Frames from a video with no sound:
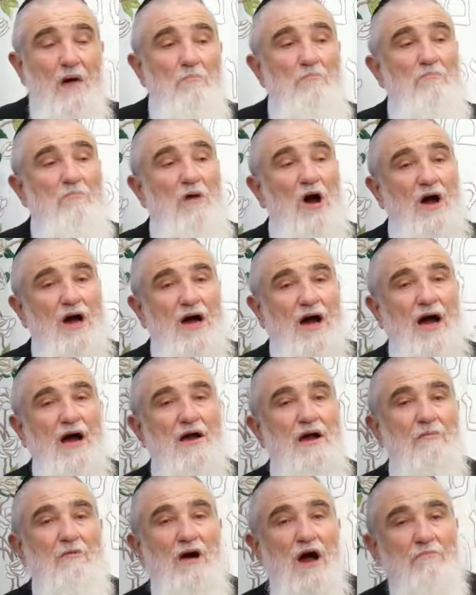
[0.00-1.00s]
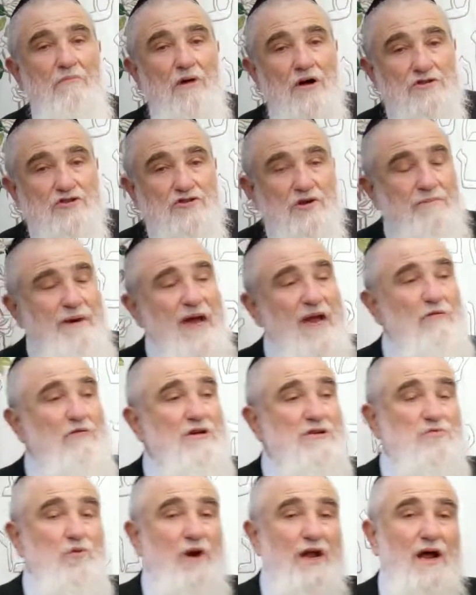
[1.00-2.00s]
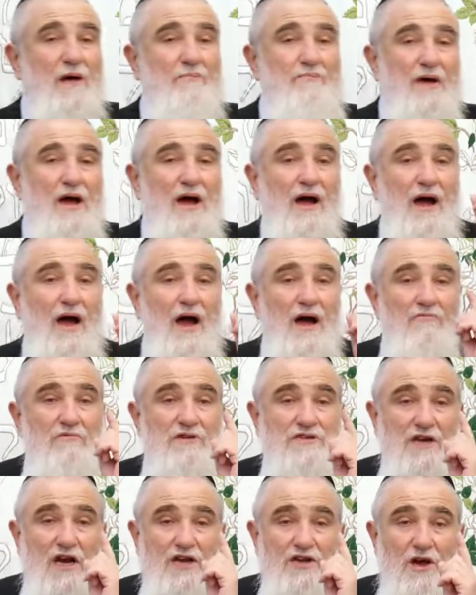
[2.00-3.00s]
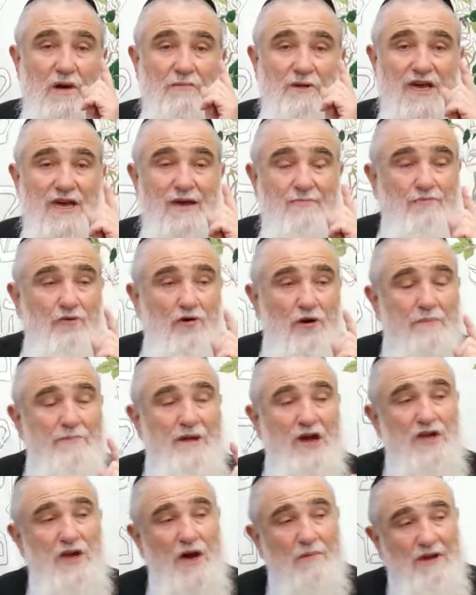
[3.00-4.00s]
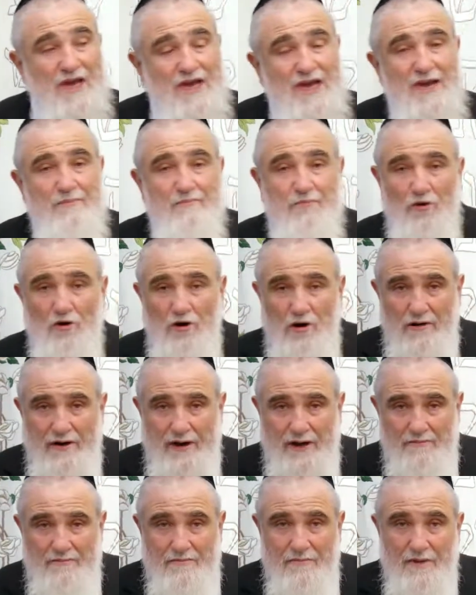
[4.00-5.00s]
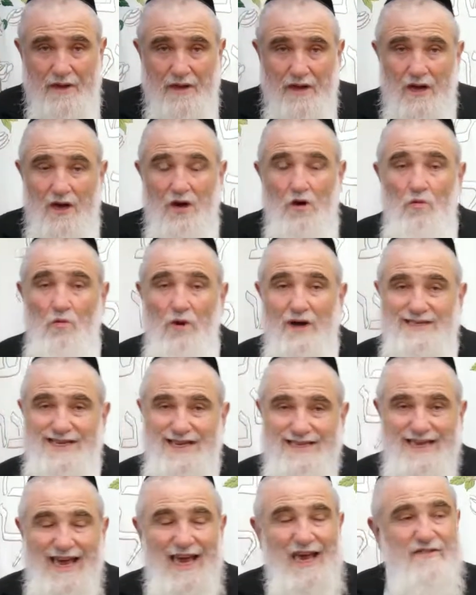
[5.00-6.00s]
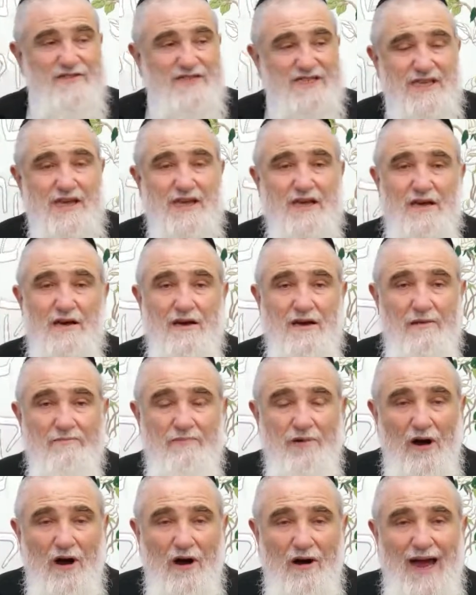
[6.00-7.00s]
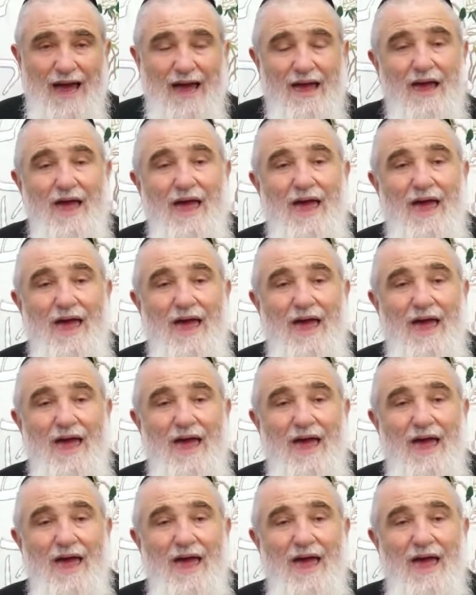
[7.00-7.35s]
Mo, uh, uh, Moshe Rabbeinu was went up on, um, was on Yom Kippurim. Now Yom Kippurim was a day of Slicha Kapara.